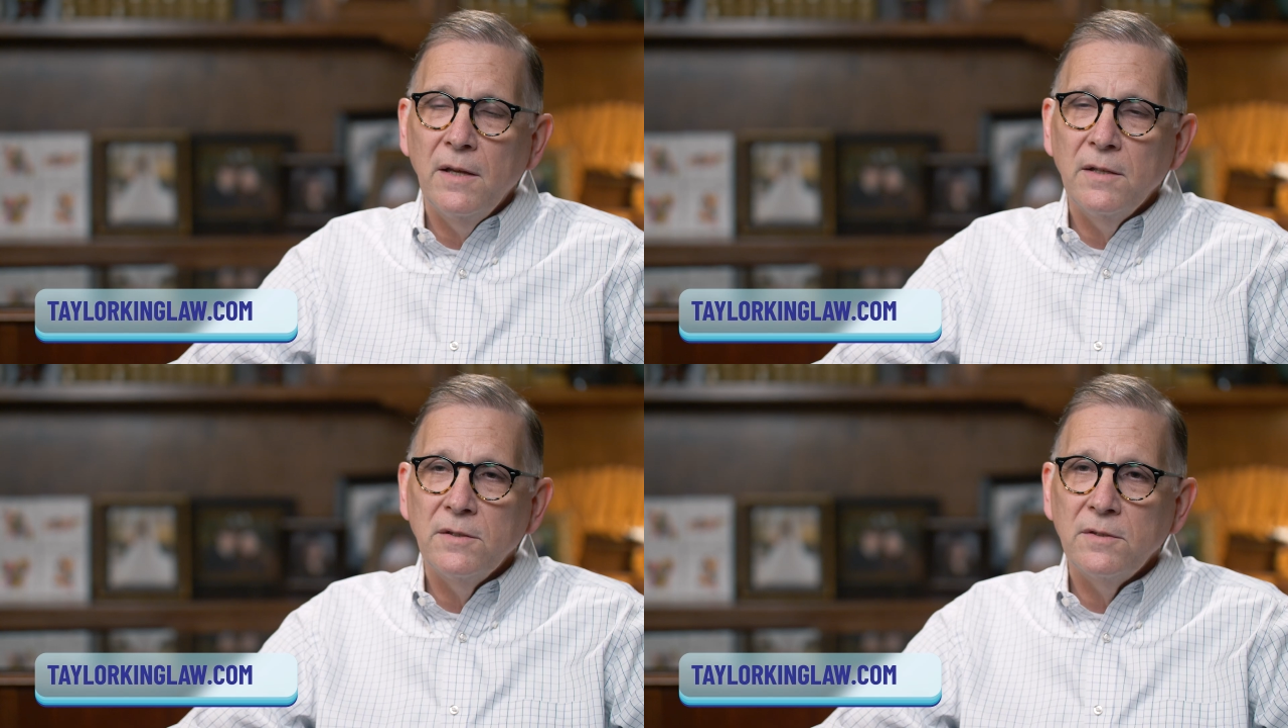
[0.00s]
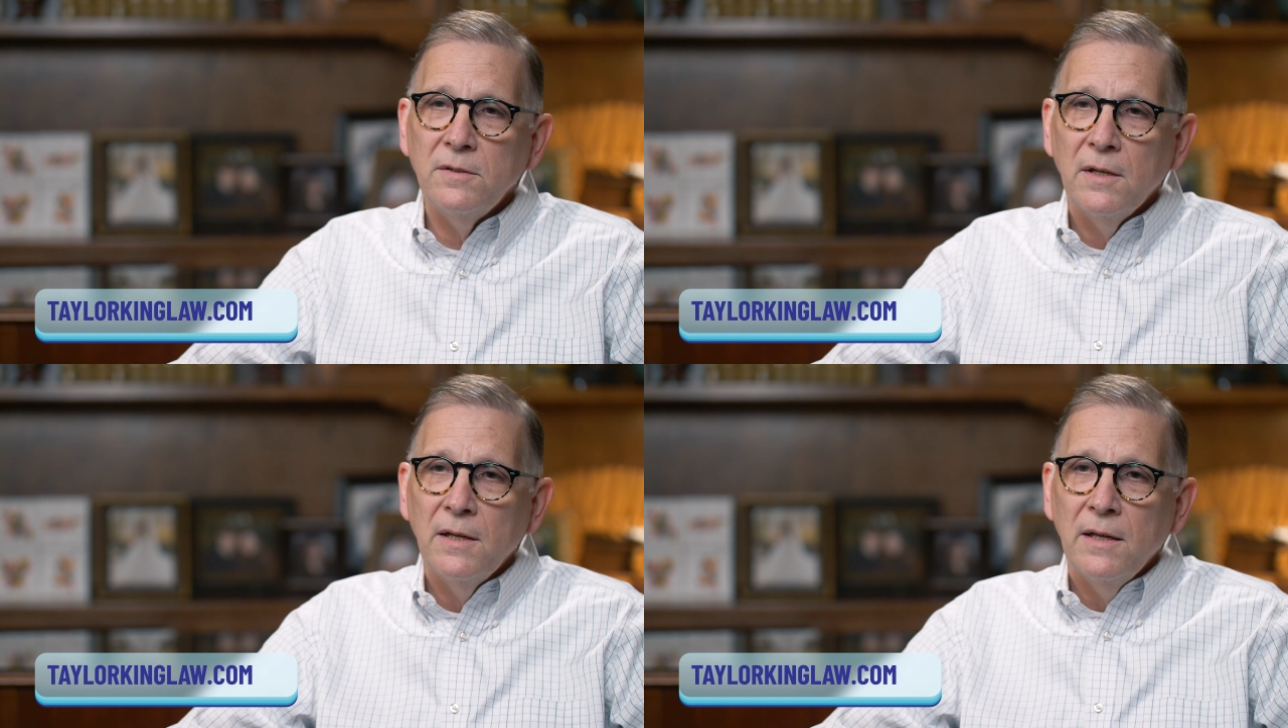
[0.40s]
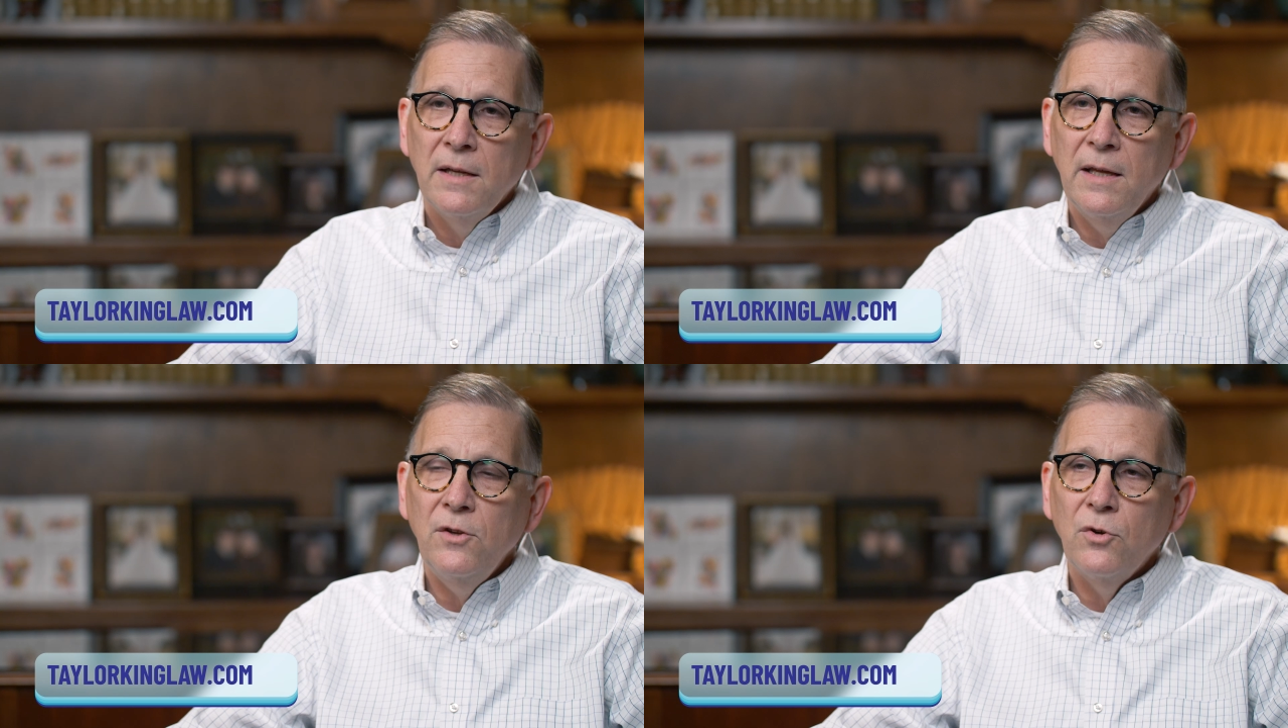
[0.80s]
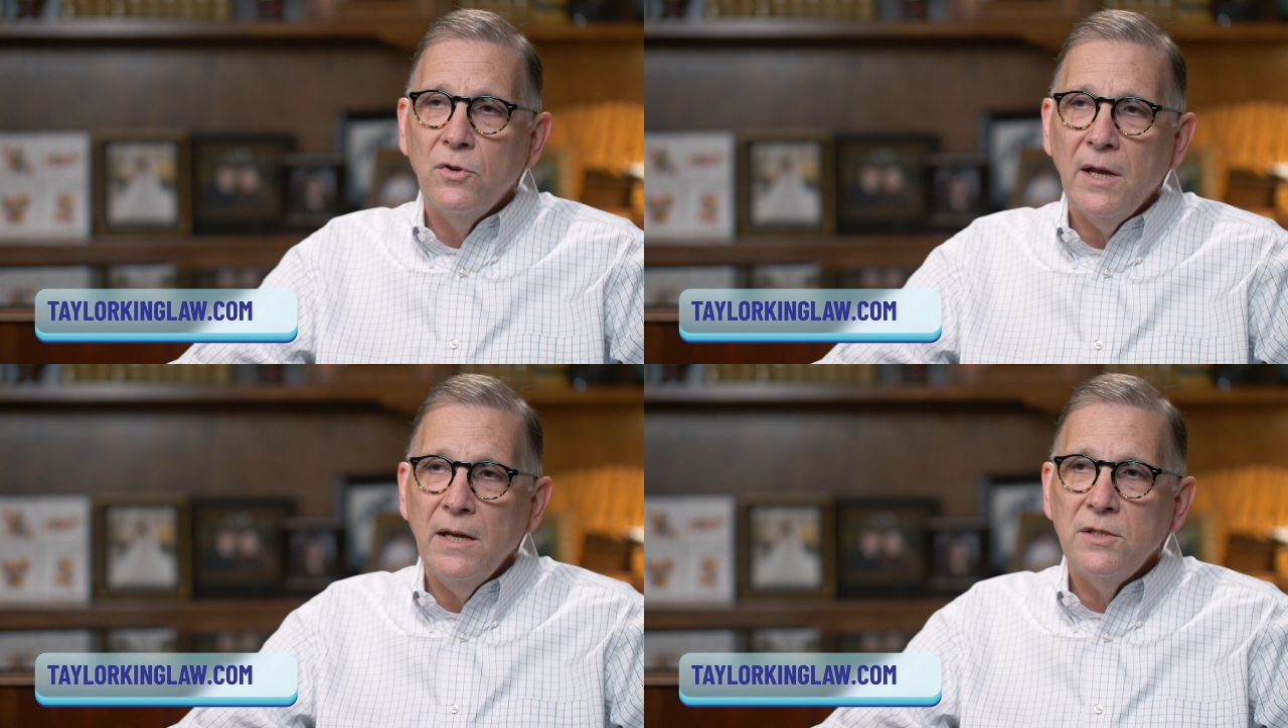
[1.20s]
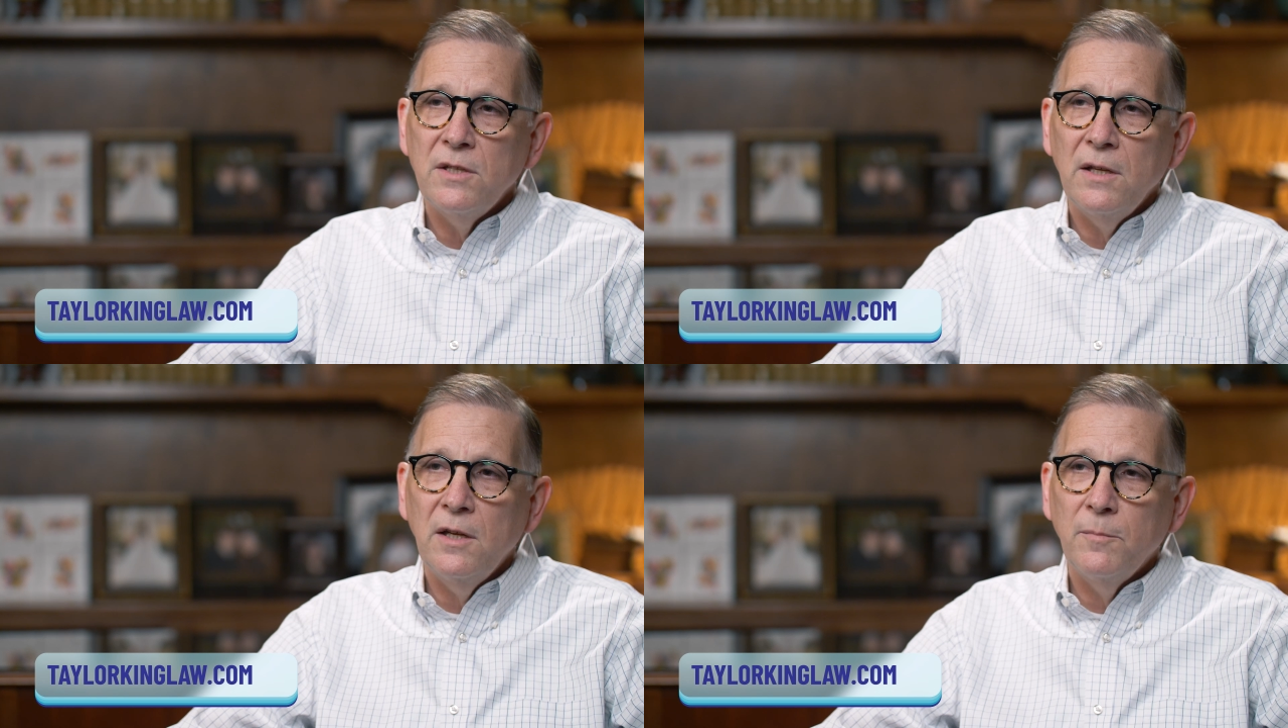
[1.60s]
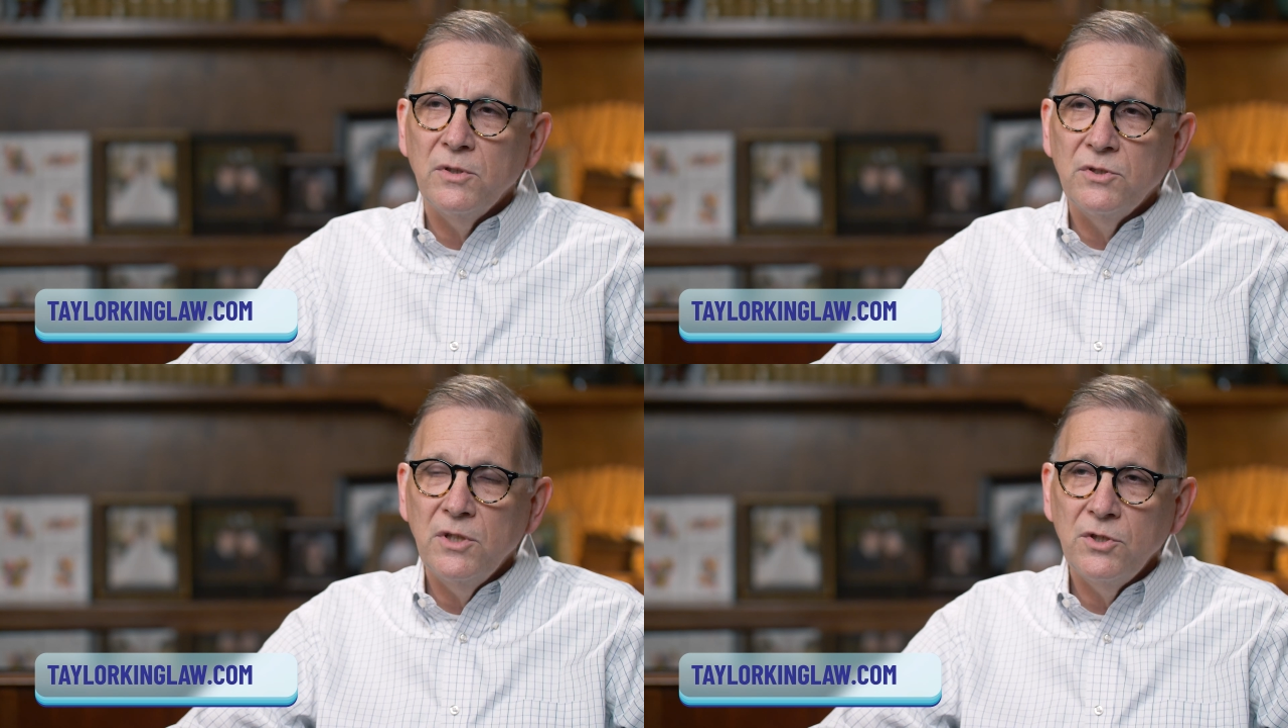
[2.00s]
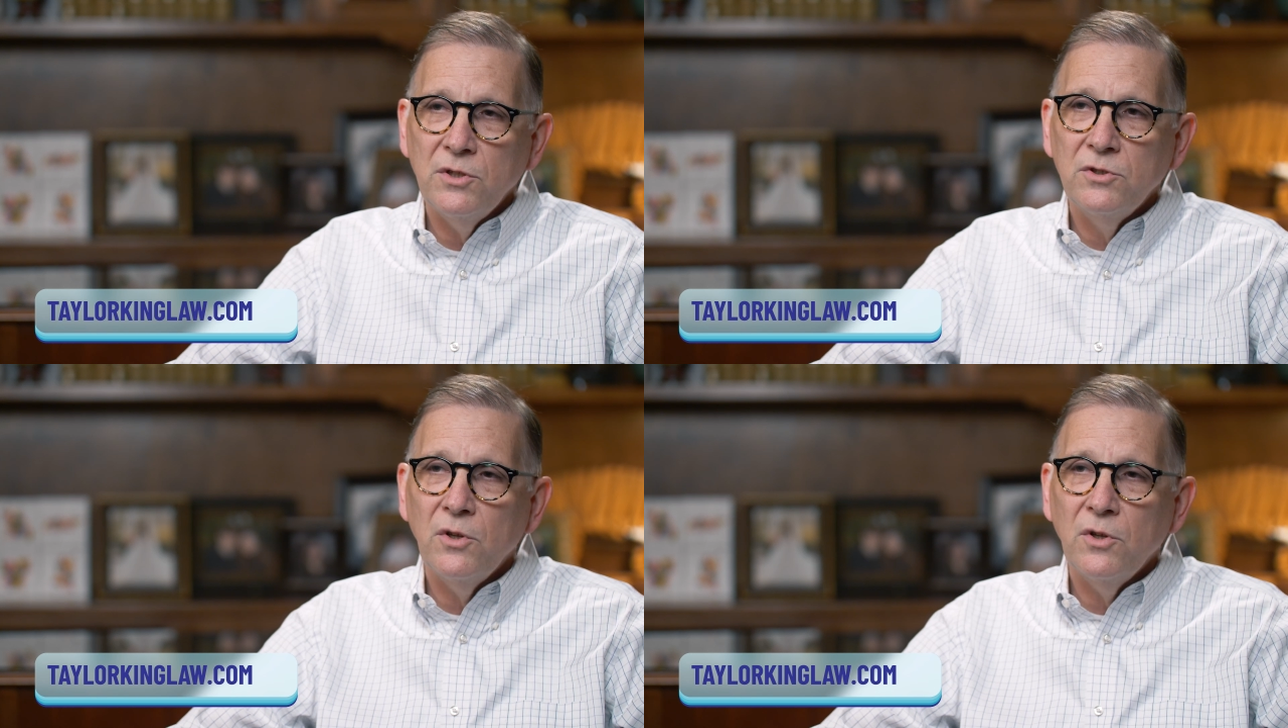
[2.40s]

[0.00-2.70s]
is get your case in a position